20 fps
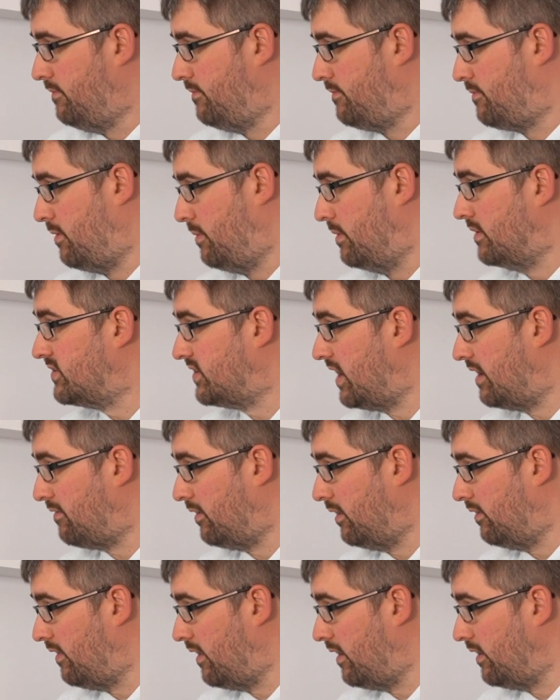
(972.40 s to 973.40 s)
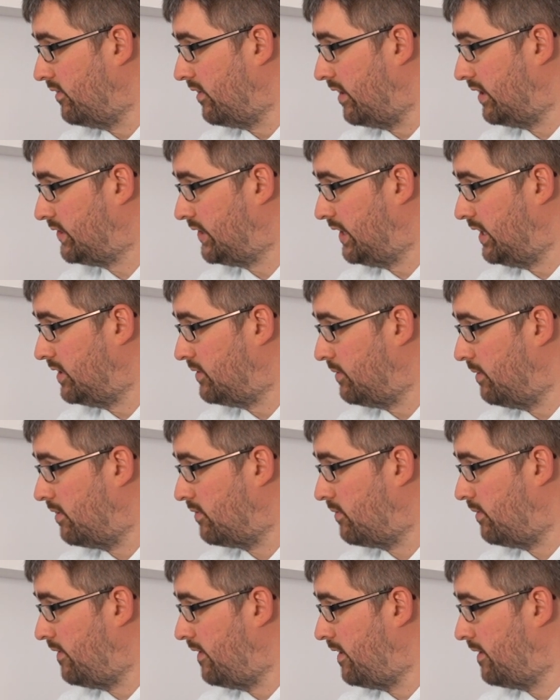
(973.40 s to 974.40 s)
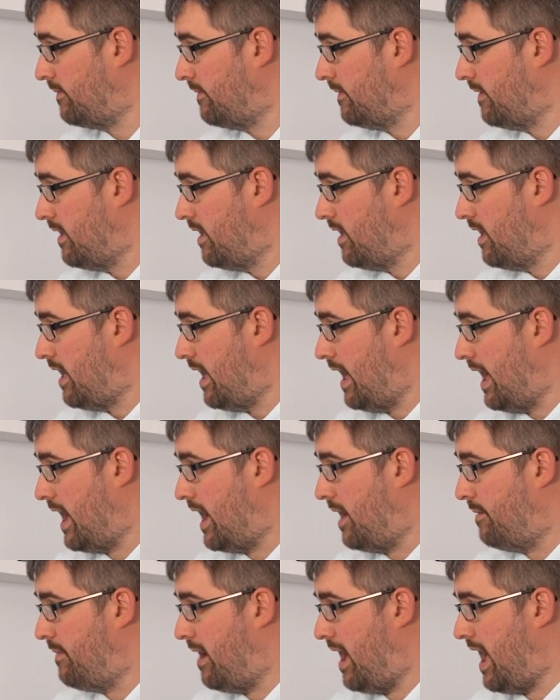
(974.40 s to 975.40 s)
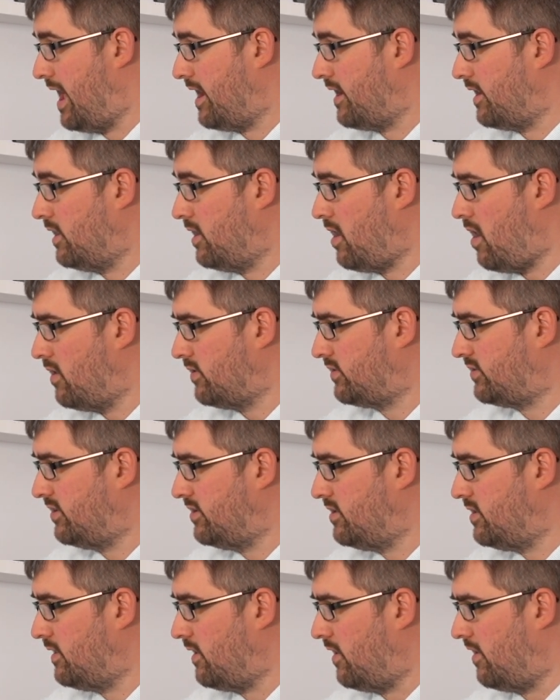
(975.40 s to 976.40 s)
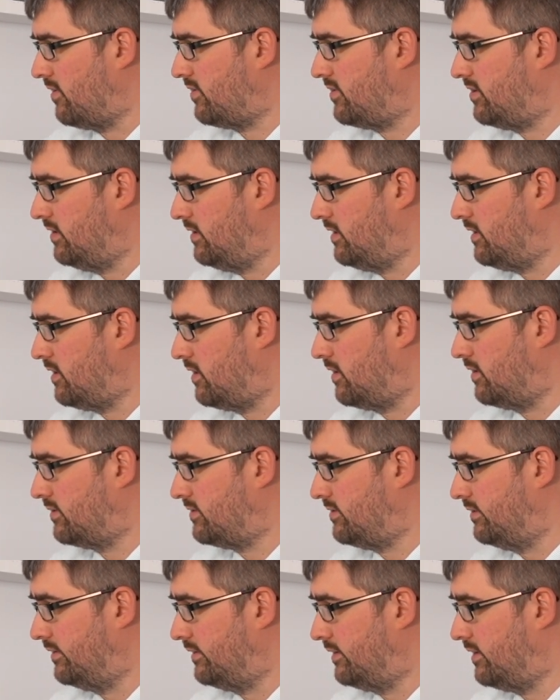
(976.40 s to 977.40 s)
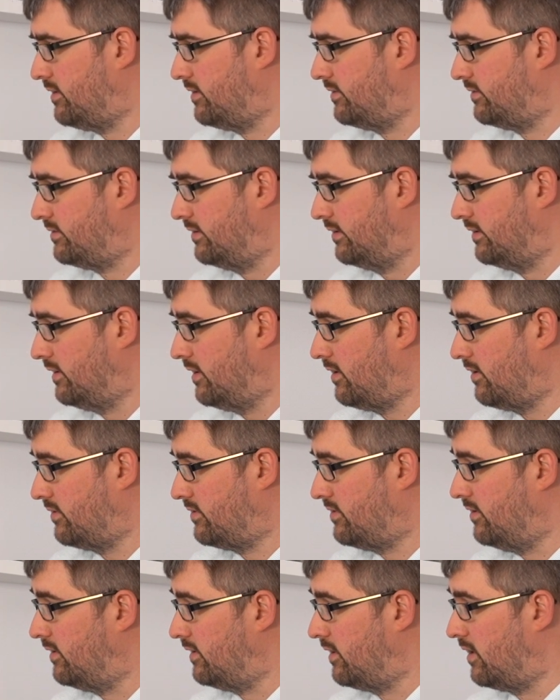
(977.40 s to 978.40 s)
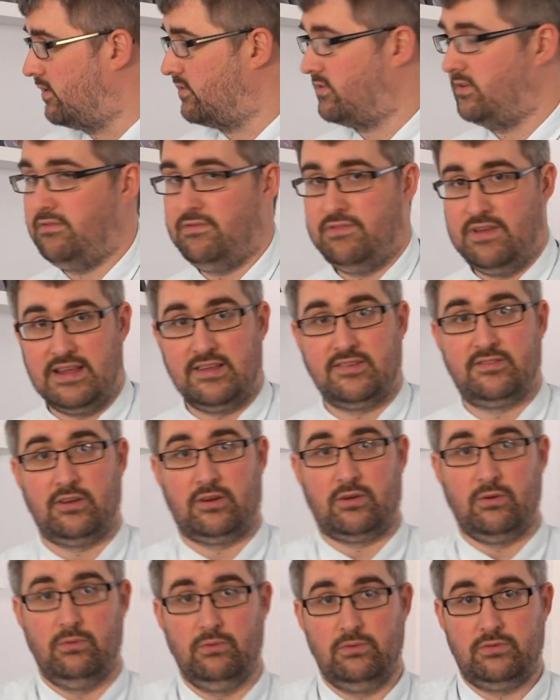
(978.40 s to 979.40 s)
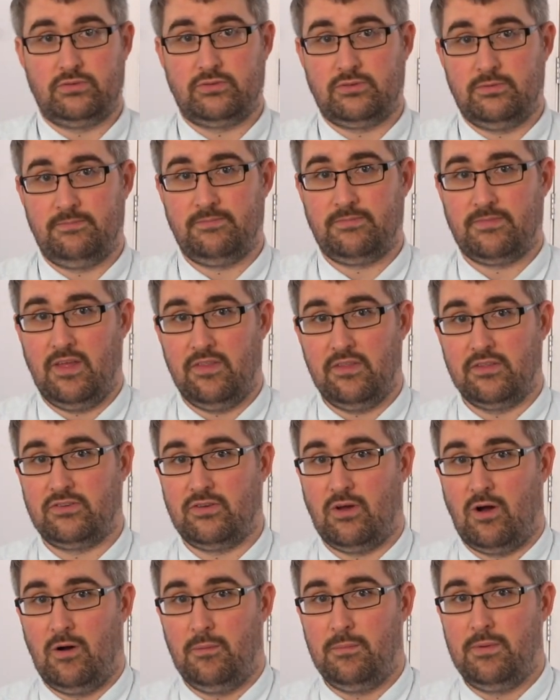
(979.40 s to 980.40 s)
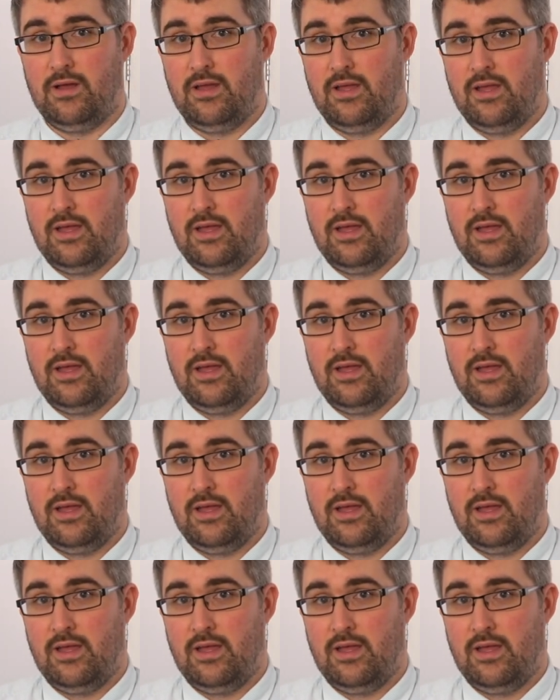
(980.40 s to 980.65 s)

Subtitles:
probably several of those actually, to be honest with you. And lots and lots and lots and lots and lots and lots of vesicles at the top.